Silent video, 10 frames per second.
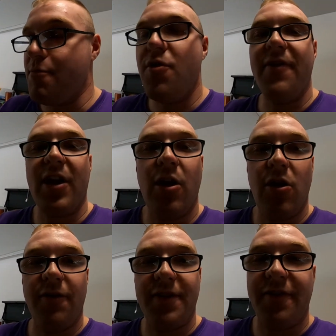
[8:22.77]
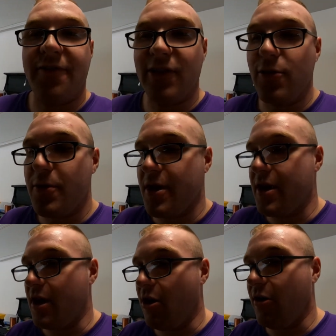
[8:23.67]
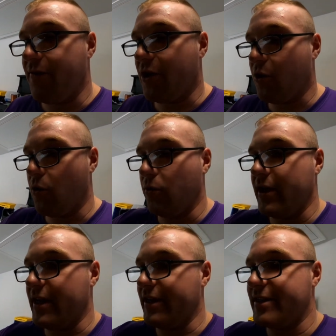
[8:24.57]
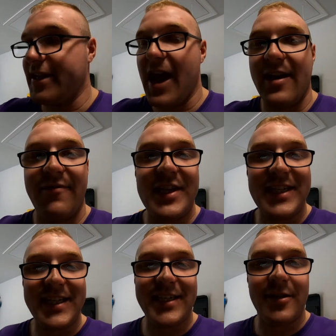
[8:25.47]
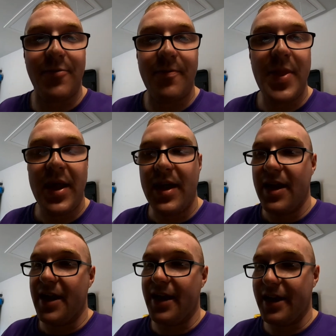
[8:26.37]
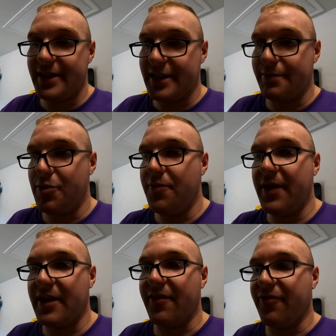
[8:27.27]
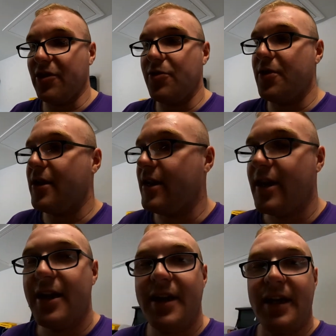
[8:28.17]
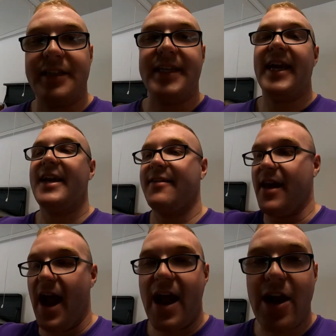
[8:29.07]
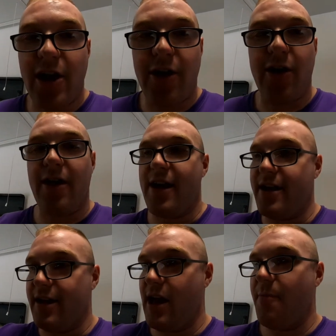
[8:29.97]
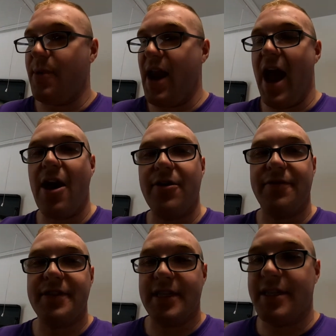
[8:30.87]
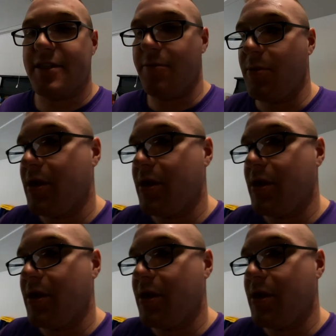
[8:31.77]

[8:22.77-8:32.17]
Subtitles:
moving all of the fluid, all of the coolant inside of the system, and as it's moving the fluid, it's getting the air up and out of the system,